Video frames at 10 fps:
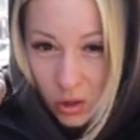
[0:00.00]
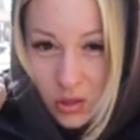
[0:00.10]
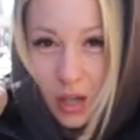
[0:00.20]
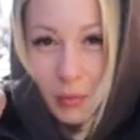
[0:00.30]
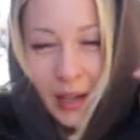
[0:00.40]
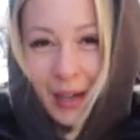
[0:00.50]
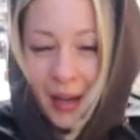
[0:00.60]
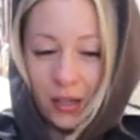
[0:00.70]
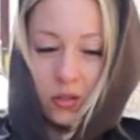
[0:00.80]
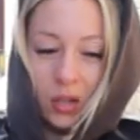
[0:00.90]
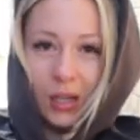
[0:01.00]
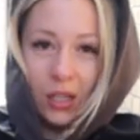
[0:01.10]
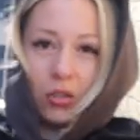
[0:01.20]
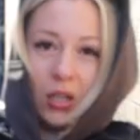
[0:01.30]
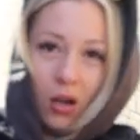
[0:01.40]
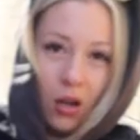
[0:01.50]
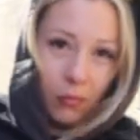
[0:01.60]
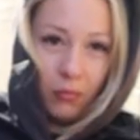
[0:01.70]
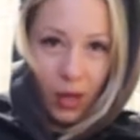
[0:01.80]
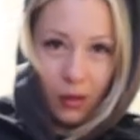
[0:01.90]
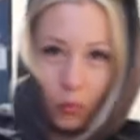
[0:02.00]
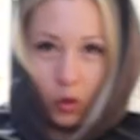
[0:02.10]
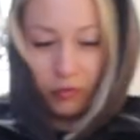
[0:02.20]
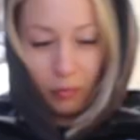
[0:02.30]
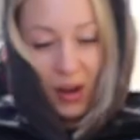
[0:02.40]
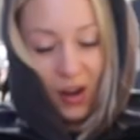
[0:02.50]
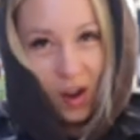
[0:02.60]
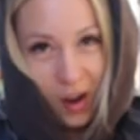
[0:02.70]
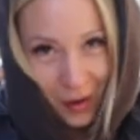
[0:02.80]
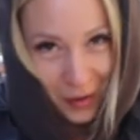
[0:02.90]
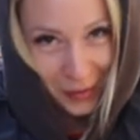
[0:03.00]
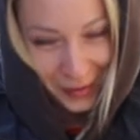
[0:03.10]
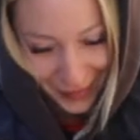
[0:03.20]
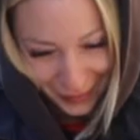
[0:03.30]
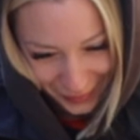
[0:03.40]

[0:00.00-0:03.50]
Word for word: got so many layers on, I literally can't like move my arm.